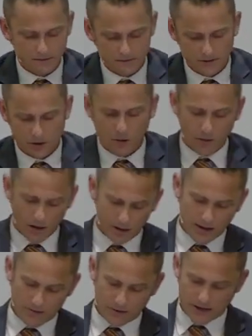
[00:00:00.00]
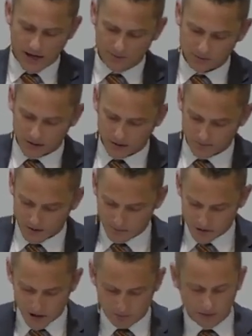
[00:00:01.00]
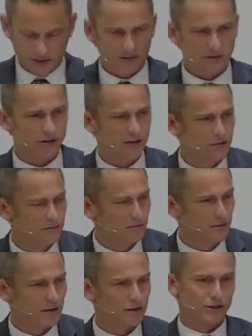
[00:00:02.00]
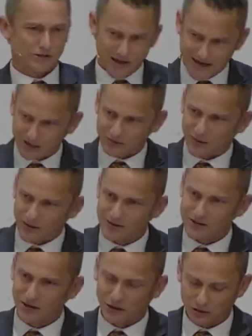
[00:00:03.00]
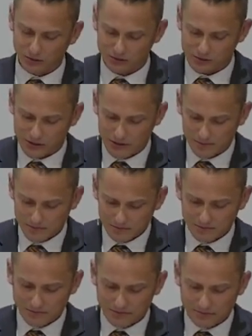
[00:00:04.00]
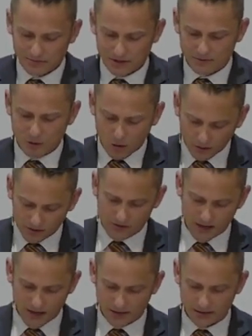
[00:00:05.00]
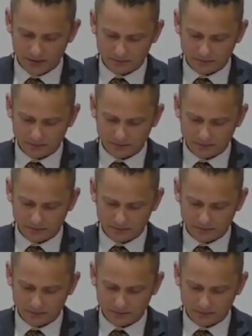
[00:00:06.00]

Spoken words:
You know, we all have our names on a membership list. Is that as far as it goes? Of course not.